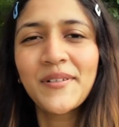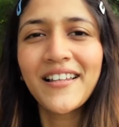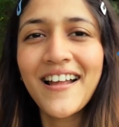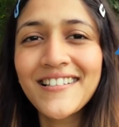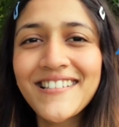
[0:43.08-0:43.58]
me
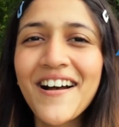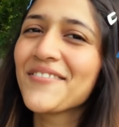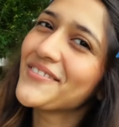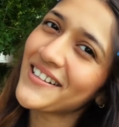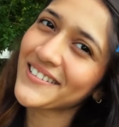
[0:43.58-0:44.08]

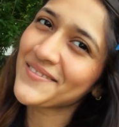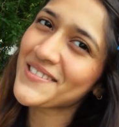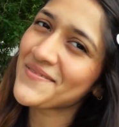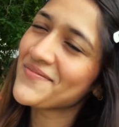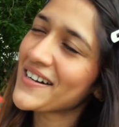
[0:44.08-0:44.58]
Larissa. Welcome
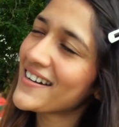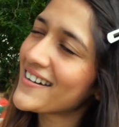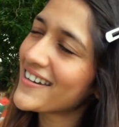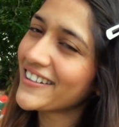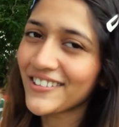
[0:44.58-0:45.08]
to
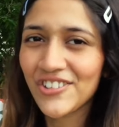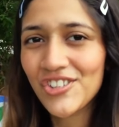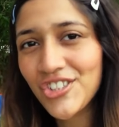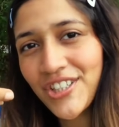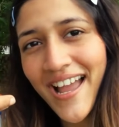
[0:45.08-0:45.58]
my
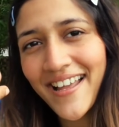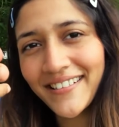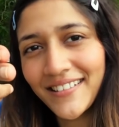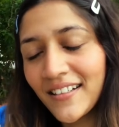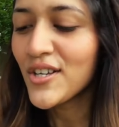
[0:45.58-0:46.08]

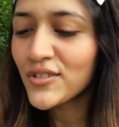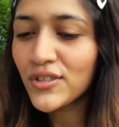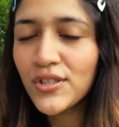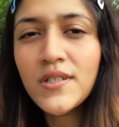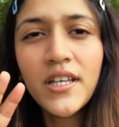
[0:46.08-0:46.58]
channel. So
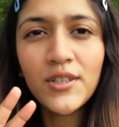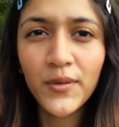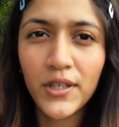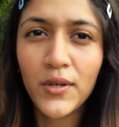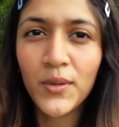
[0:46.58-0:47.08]
today's
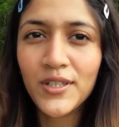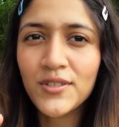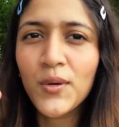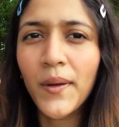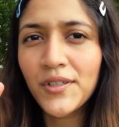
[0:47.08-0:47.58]
video
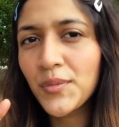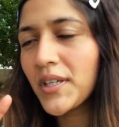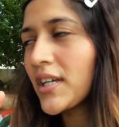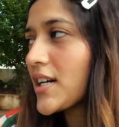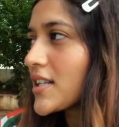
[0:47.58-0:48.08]
is going to
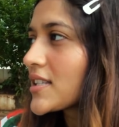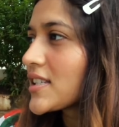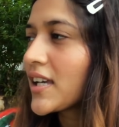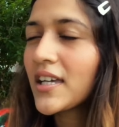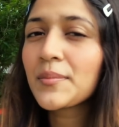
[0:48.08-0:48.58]
be a
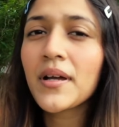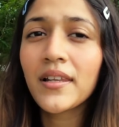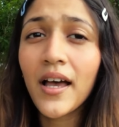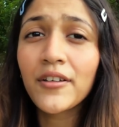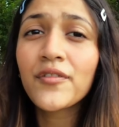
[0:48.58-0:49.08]
day in my
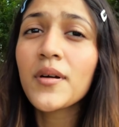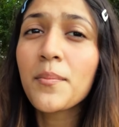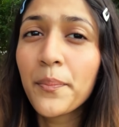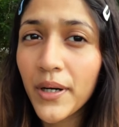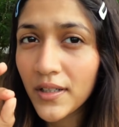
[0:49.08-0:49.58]
life,
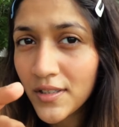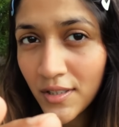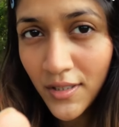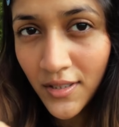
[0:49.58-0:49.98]
but